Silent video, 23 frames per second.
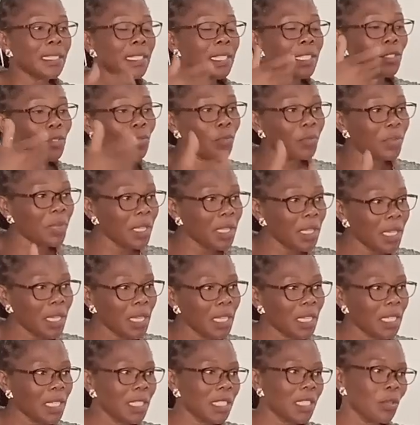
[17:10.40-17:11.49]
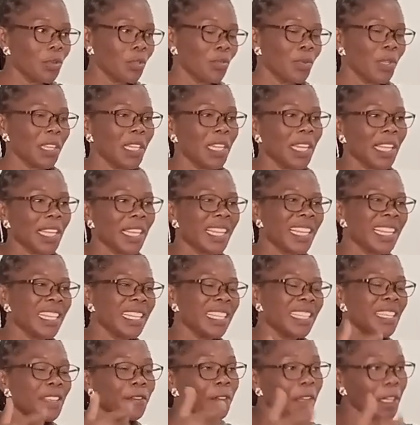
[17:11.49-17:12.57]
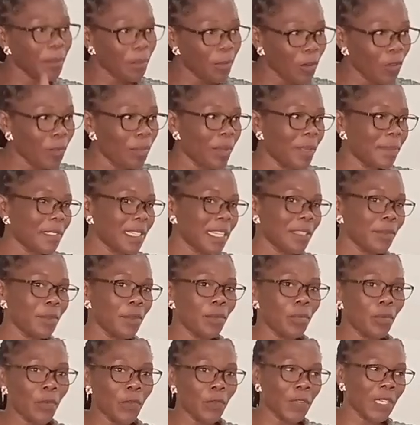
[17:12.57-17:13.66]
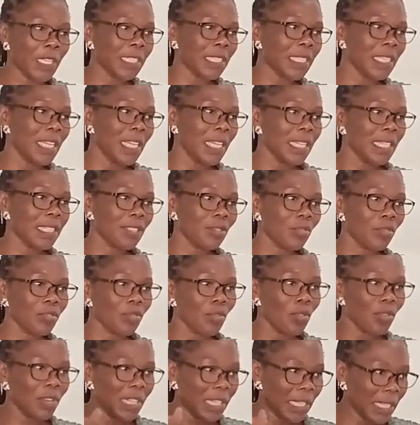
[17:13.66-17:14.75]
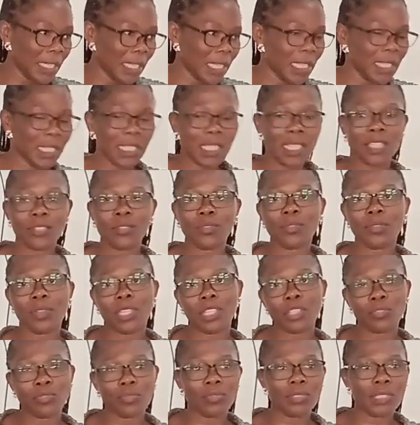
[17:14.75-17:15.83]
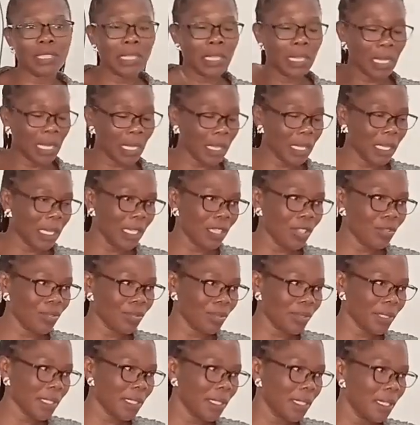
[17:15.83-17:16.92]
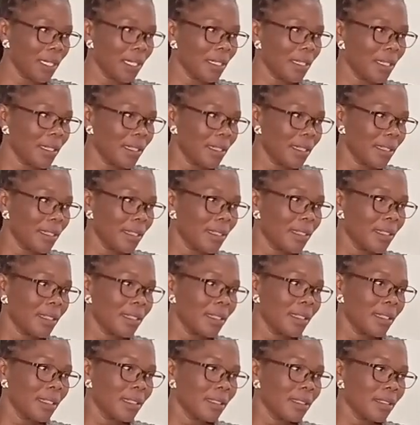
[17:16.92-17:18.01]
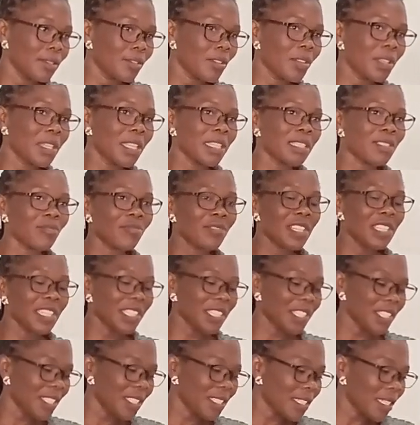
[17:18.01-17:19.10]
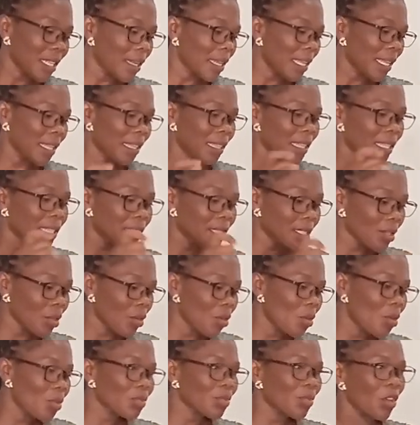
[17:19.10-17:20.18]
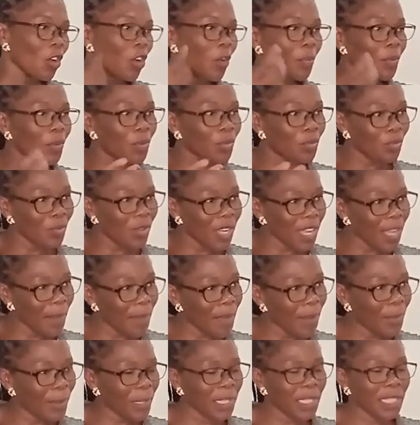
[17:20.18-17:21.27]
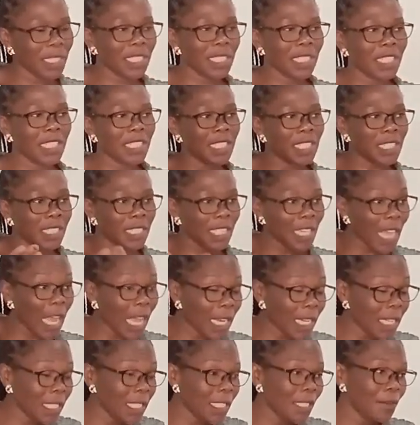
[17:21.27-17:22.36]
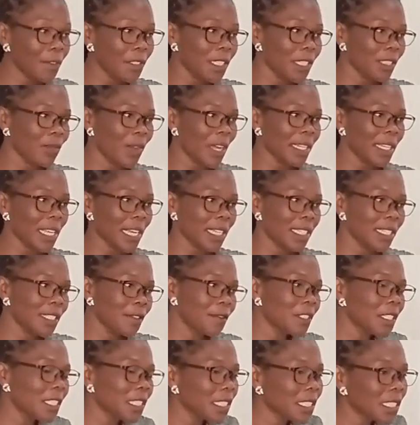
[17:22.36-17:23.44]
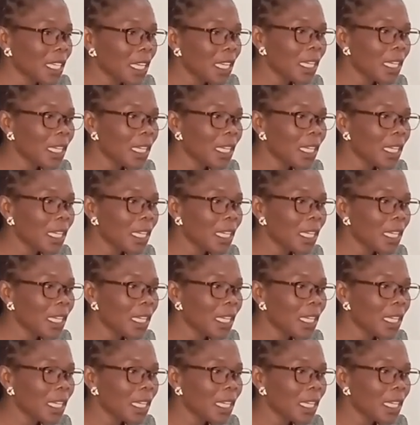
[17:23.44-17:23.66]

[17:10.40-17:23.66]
needs to be dealt with, like the different problems that people face. It's not only the educational issues, the health issues. So the strategies, like these goals, will help you to come up with strategies. The activities, what activities